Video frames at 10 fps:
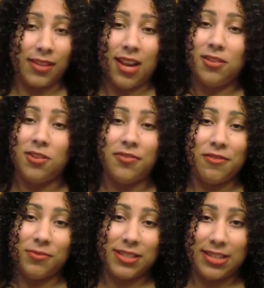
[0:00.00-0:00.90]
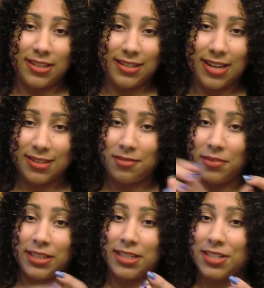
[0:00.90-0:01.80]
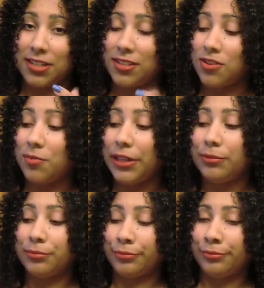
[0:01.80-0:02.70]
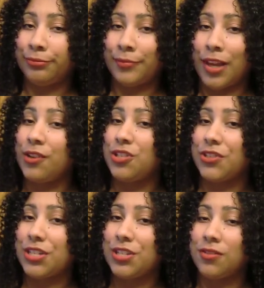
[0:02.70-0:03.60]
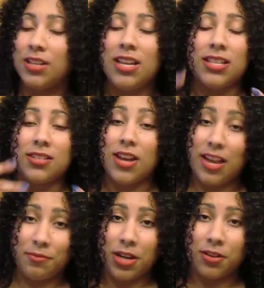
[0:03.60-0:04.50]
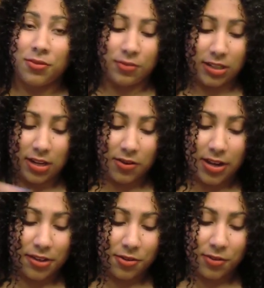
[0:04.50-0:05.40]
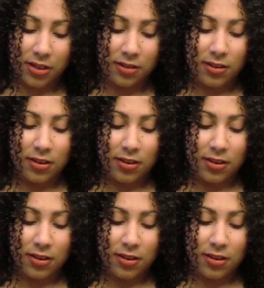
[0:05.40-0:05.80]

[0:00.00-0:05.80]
I don't know if everyone sanitizes them like they should. So I'm like, I don't trust you. So I have my own. And I know how to do it.